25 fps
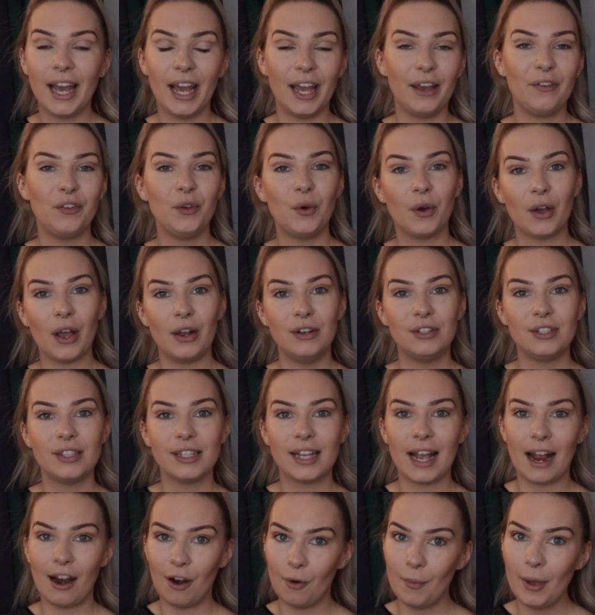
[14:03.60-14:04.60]
if you're going to the
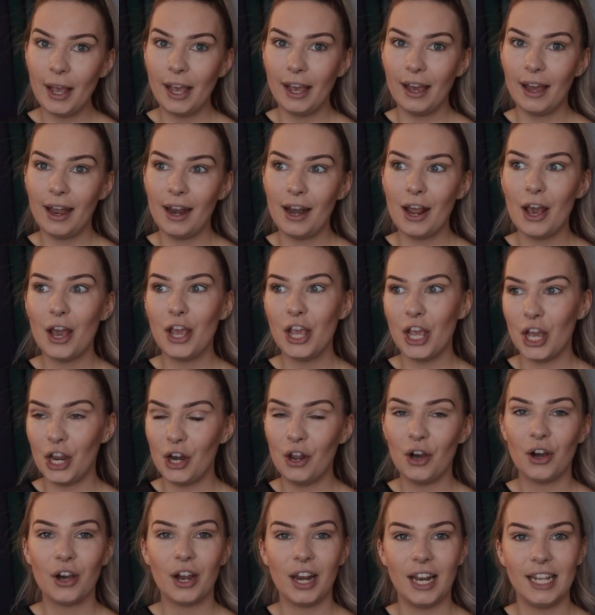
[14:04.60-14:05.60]
Caribbean, you're not